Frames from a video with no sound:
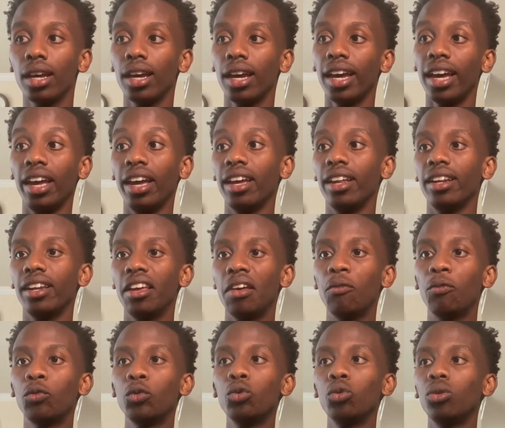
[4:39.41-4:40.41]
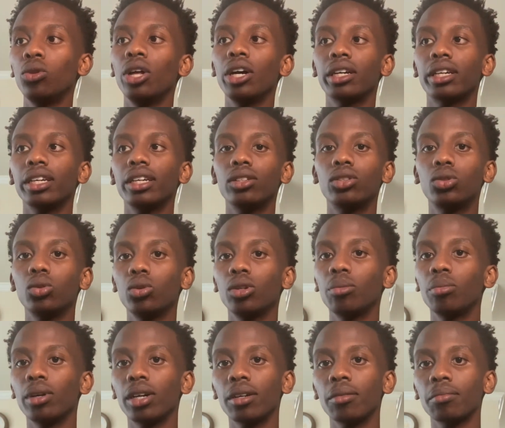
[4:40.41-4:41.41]
And if you look into it,
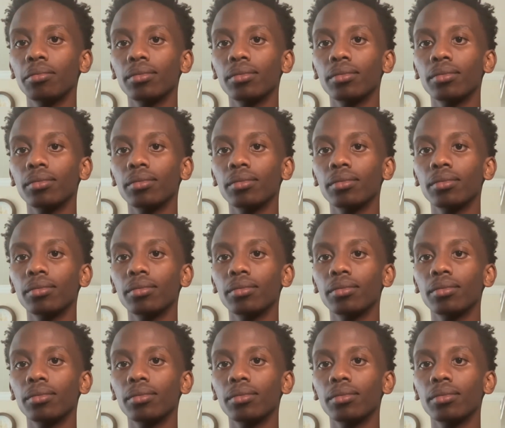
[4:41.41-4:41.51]
bro,